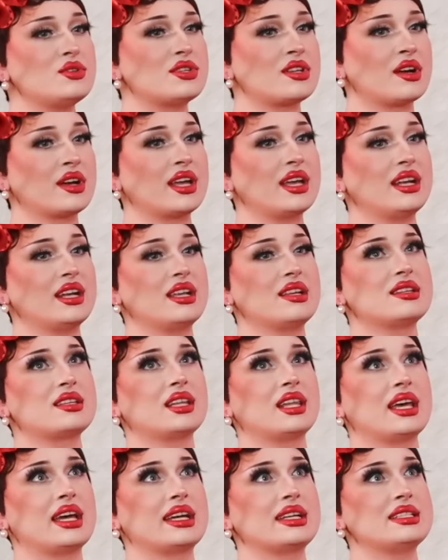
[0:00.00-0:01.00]
you start getting into
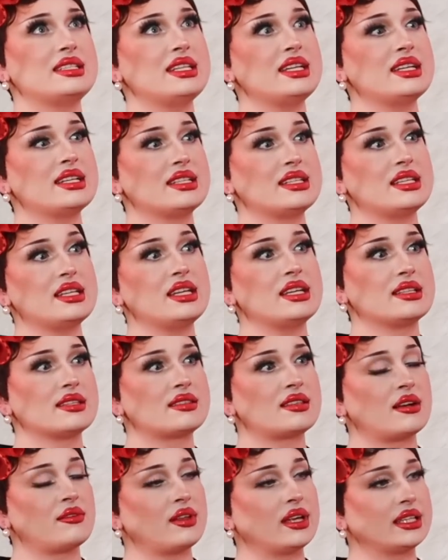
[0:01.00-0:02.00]
like D&D and
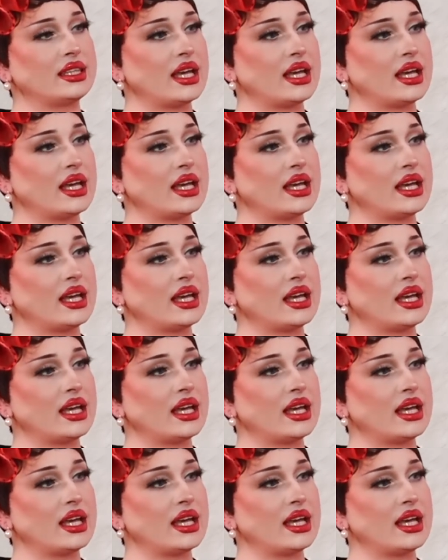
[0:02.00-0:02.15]
stuff like